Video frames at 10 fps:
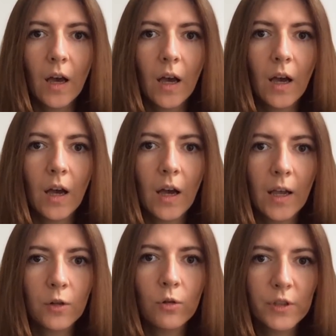
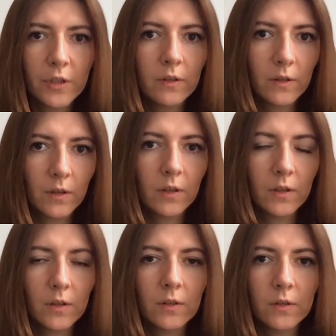According
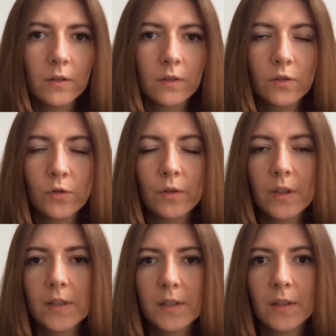to
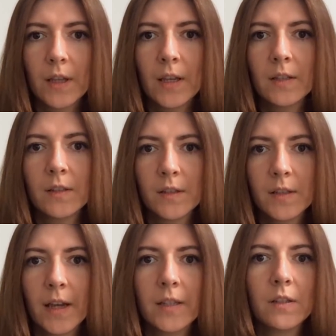this, they
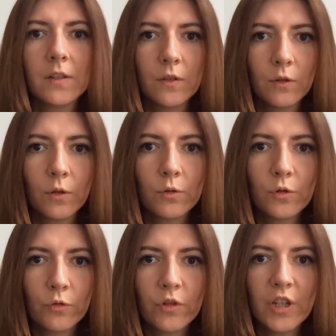decided,
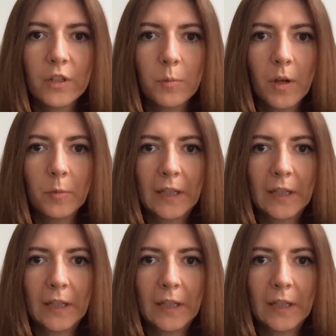to reject my